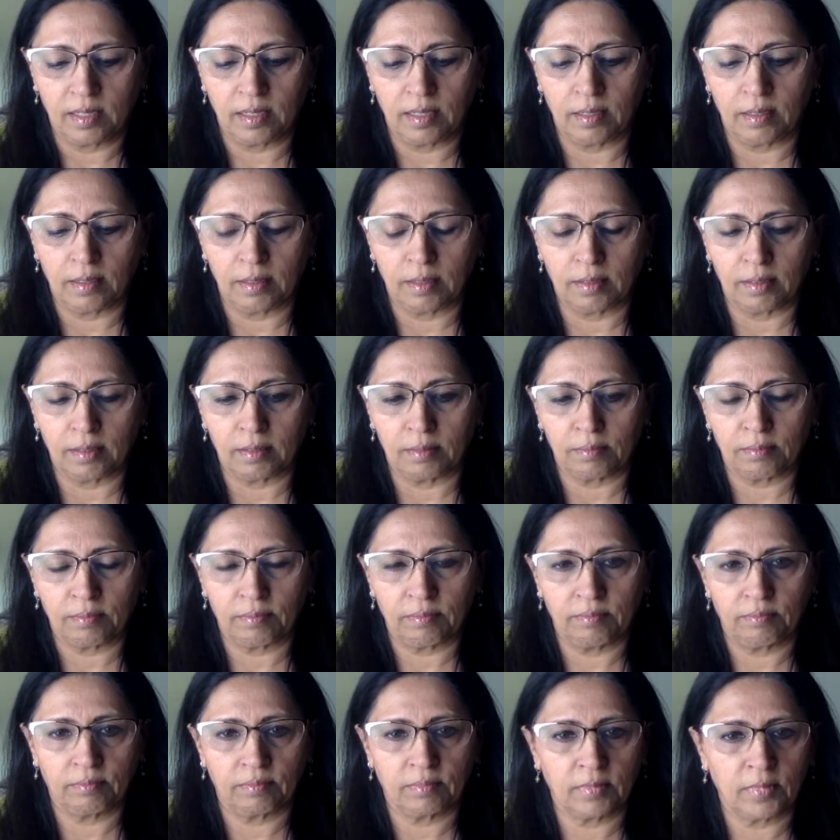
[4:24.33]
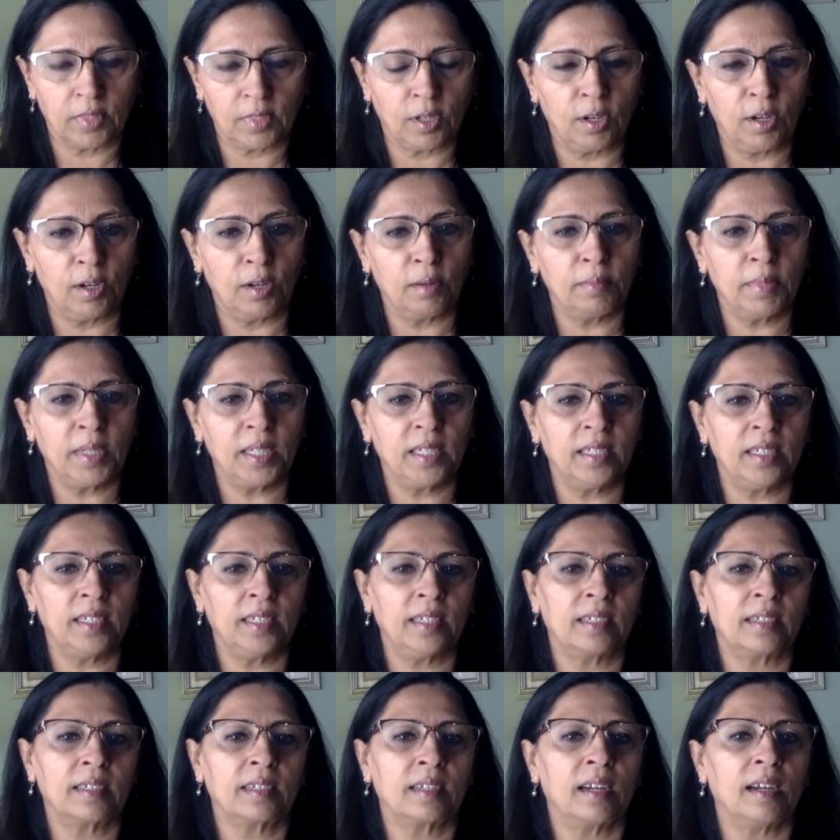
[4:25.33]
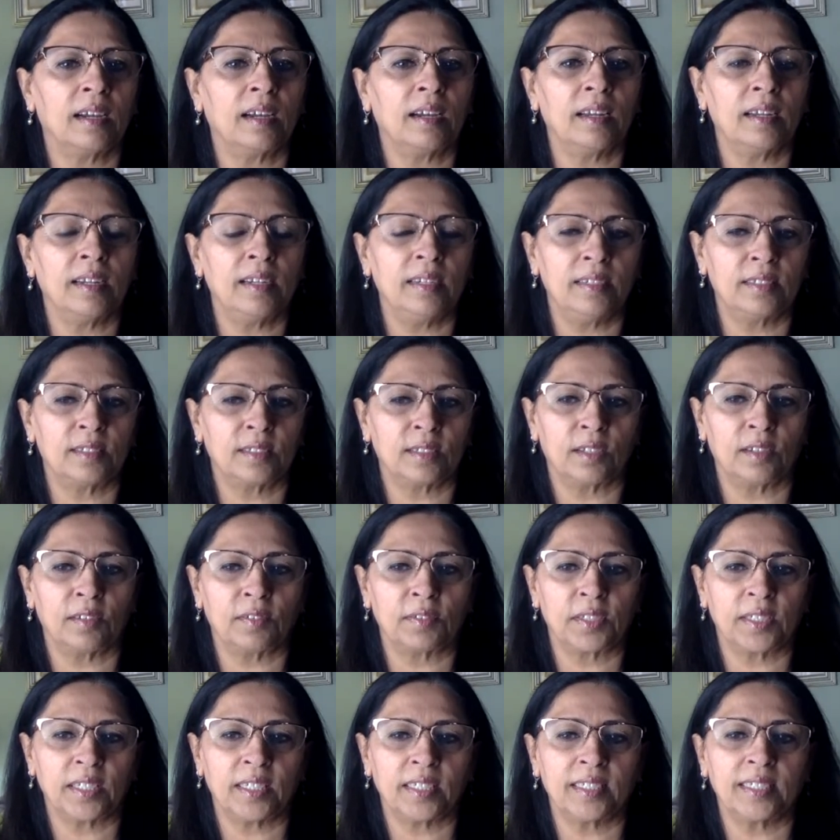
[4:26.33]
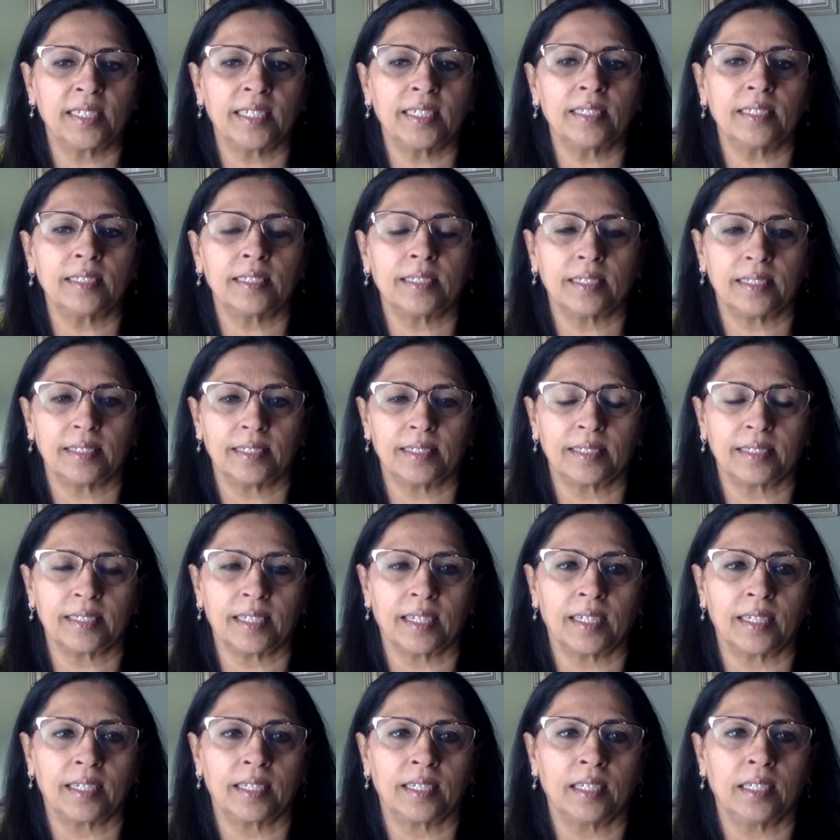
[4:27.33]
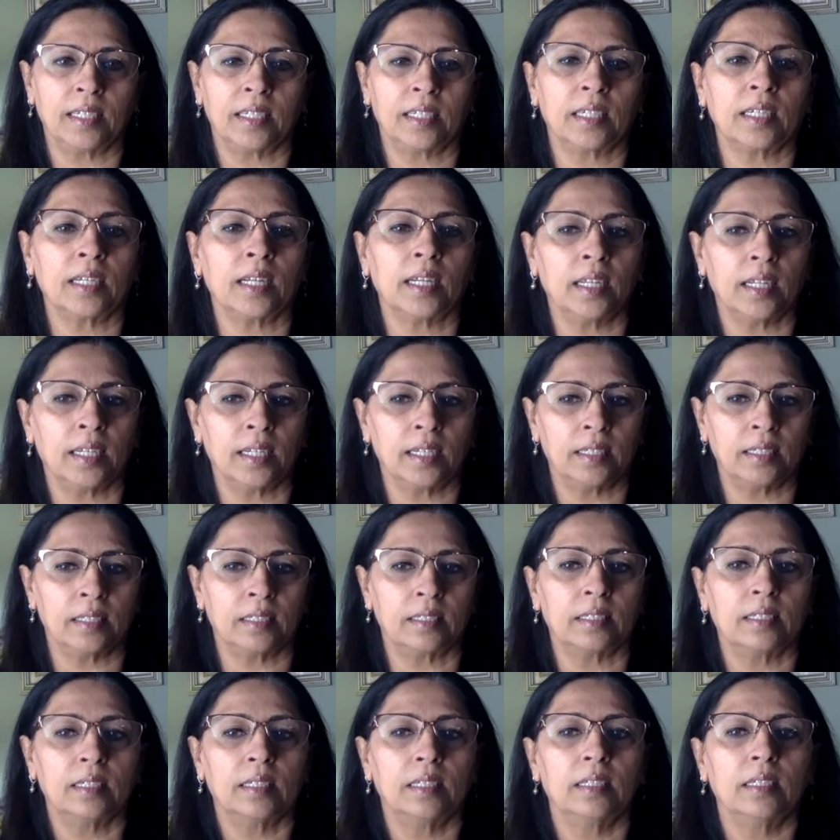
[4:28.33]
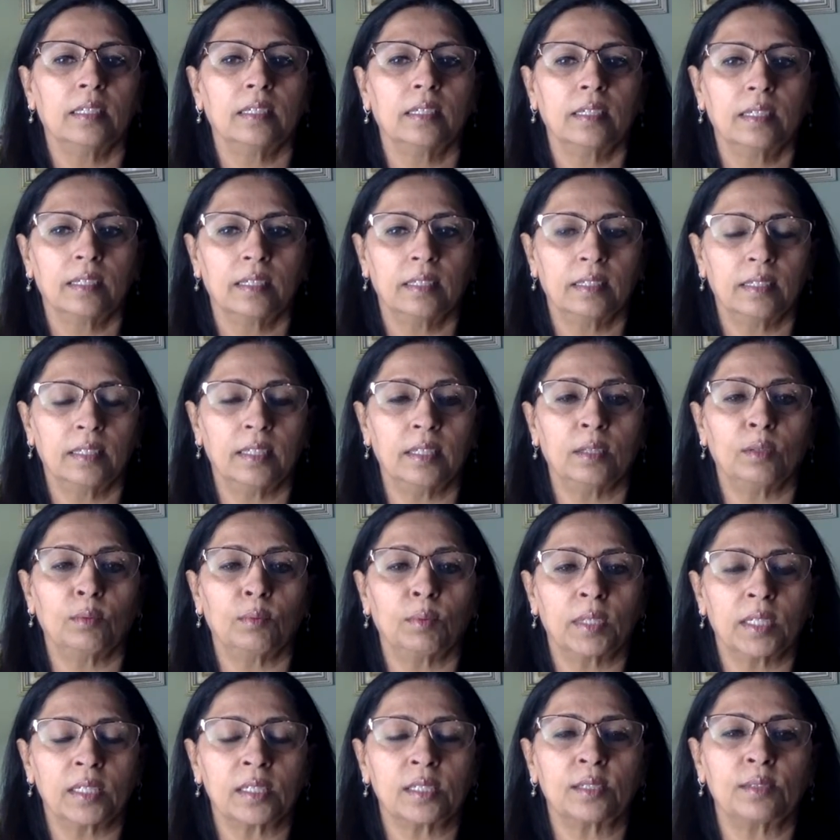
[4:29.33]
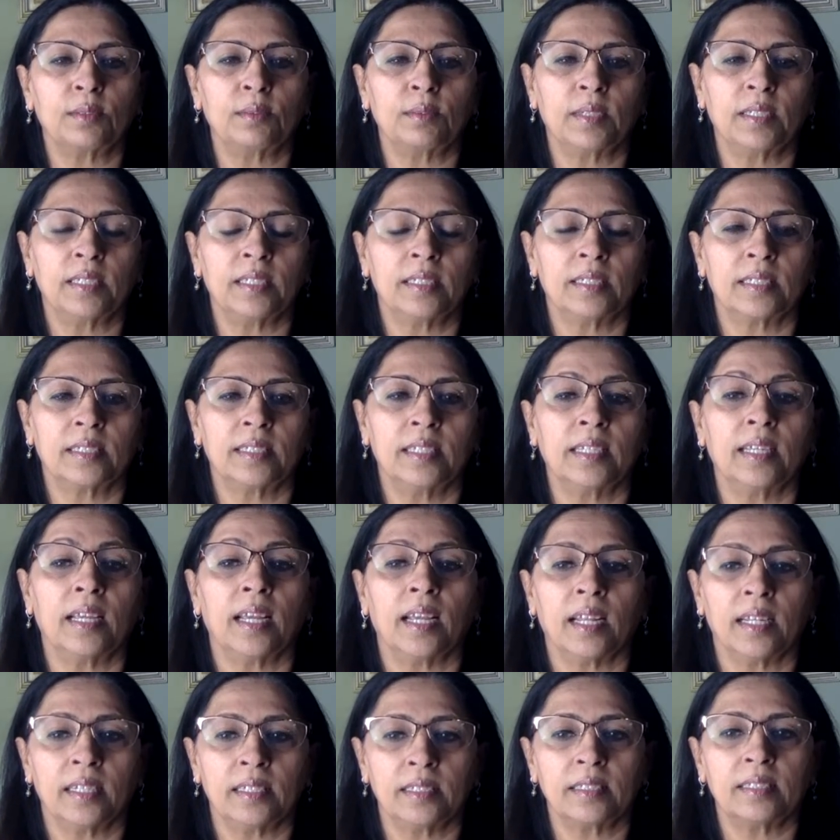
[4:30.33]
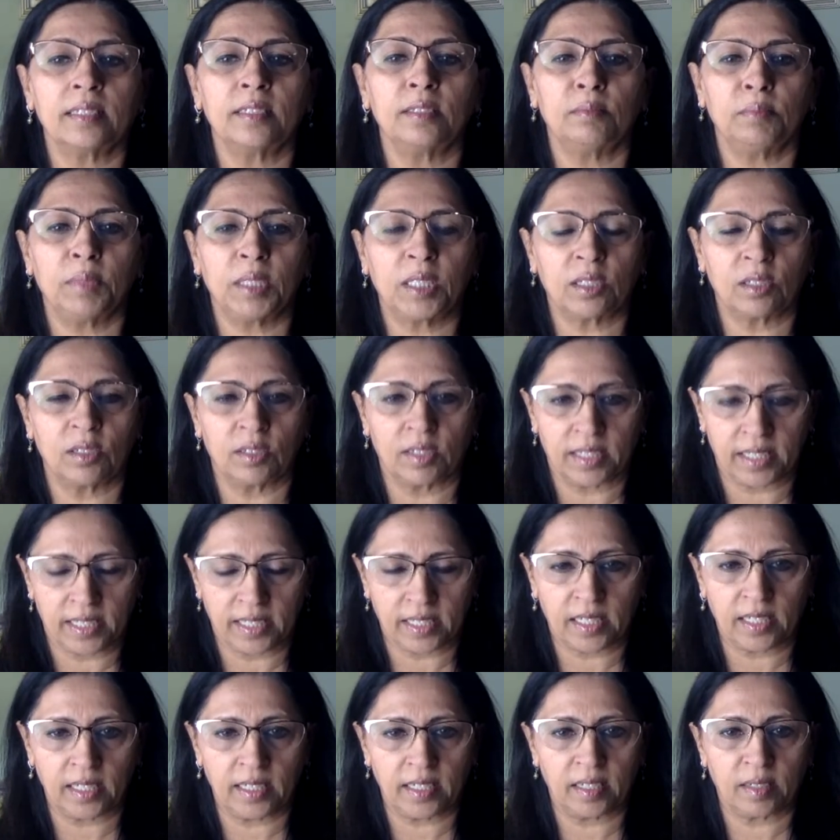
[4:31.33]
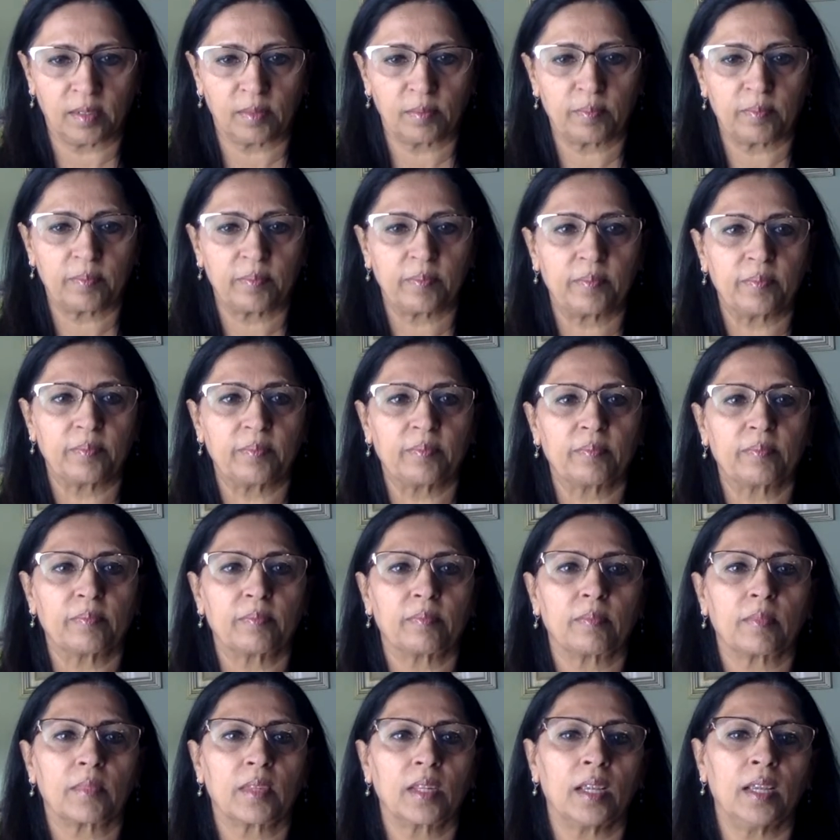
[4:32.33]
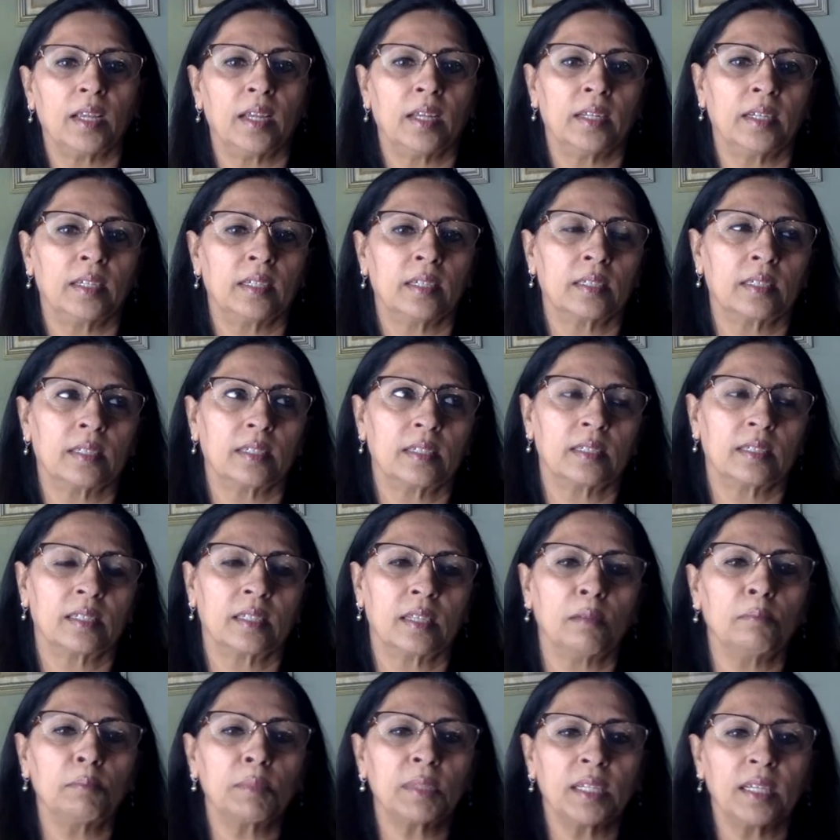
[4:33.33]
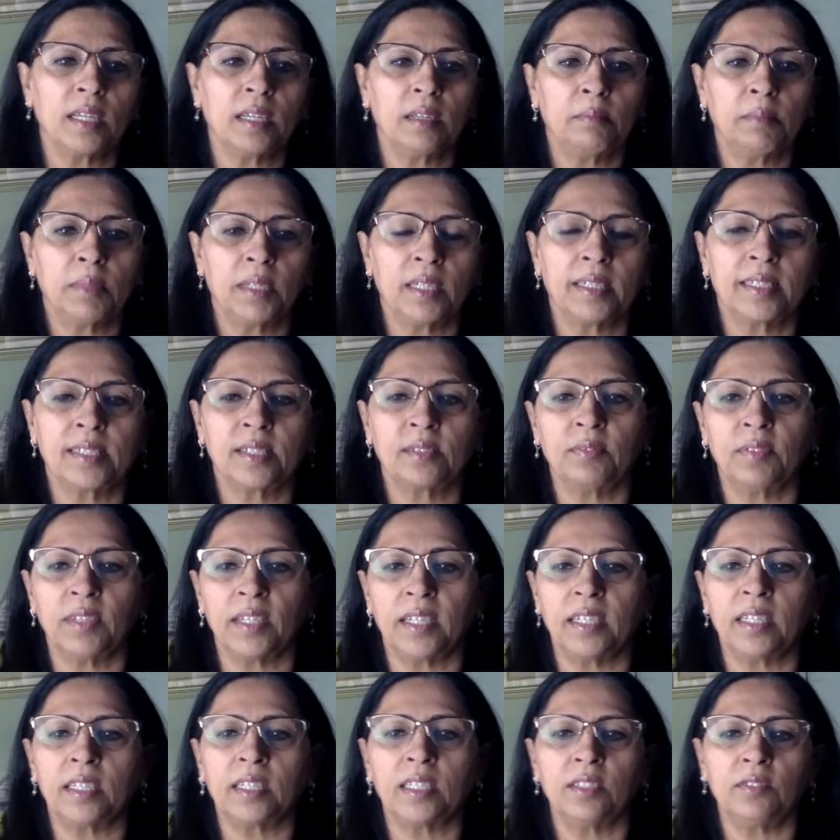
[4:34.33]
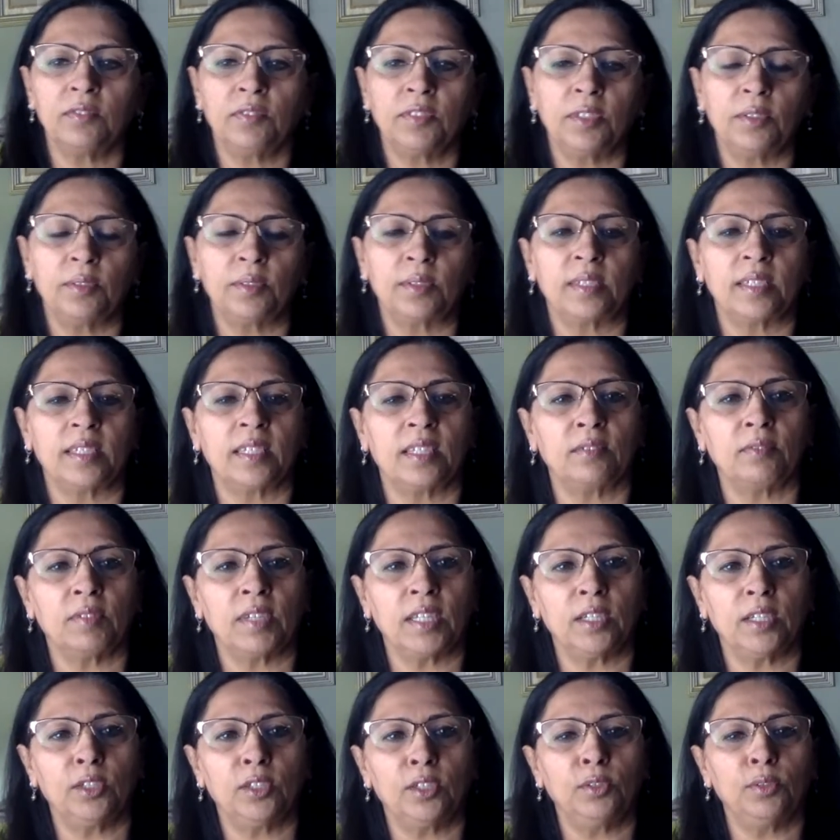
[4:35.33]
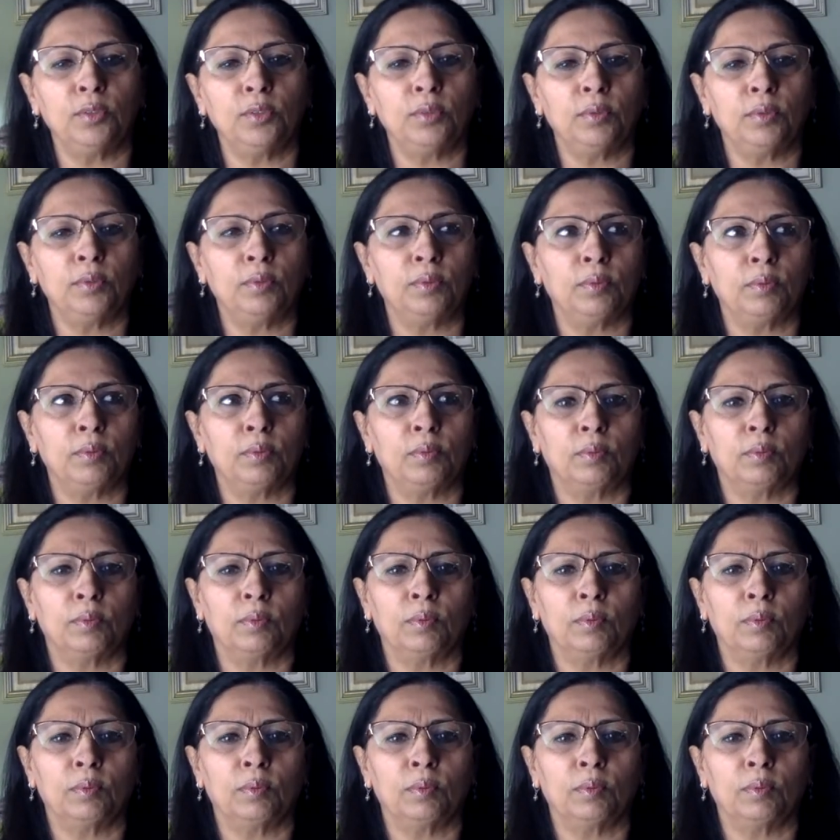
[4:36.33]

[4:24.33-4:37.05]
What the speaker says: how many kinds of sentences are there, and there were students, they answered me correctly. And sometimes it's very confusing when you